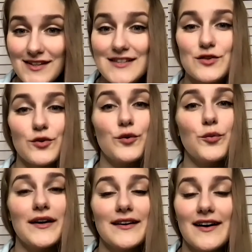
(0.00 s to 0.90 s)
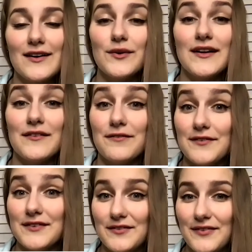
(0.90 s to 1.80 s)
I scored
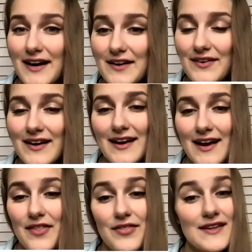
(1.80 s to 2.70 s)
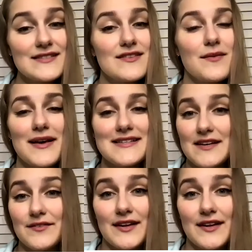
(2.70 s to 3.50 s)
155, and that's the best I've